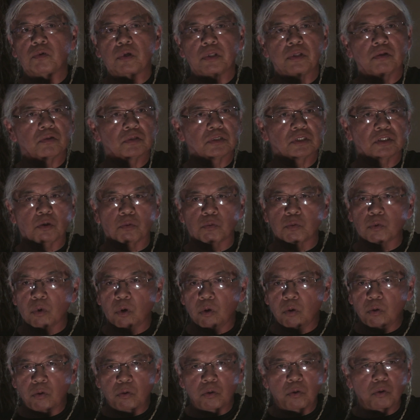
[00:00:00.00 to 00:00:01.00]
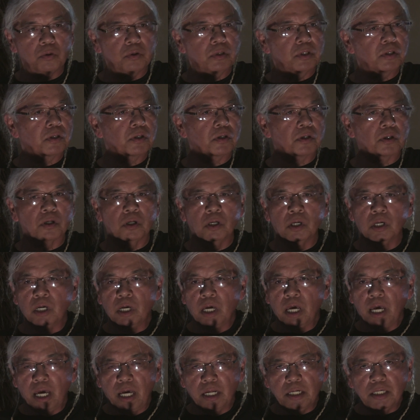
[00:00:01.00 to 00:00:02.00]
whether it's a road or
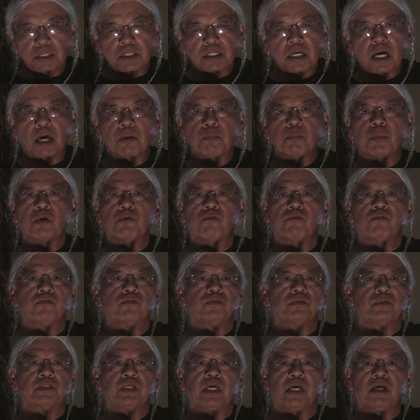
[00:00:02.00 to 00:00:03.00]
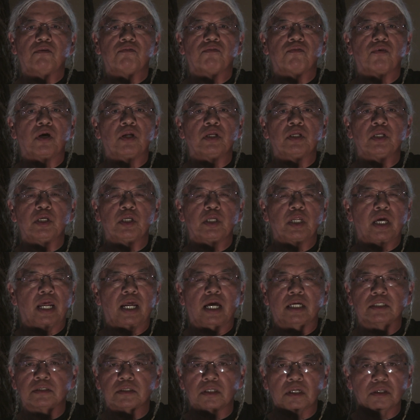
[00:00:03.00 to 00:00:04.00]
any type of state funded that
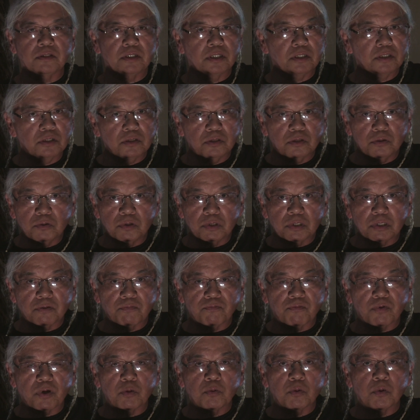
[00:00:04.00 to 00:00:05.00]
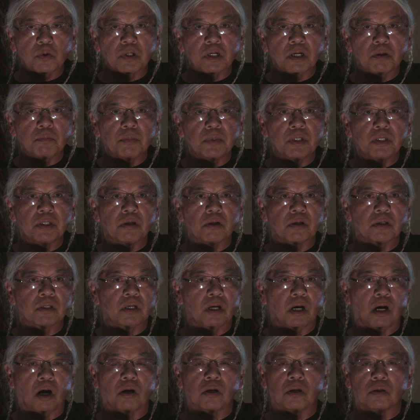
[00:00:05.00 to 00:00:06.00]
has nothing to do with the federal government or
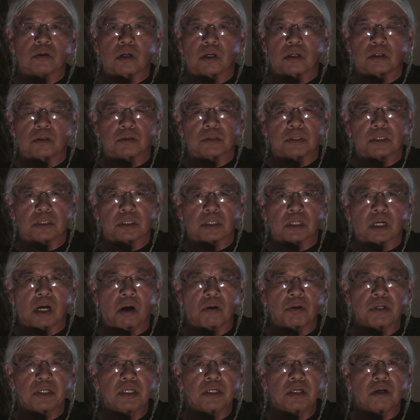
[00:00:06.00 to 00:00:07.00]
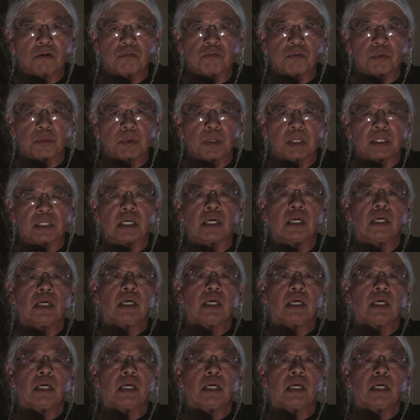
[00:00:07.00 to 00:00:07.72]
the county government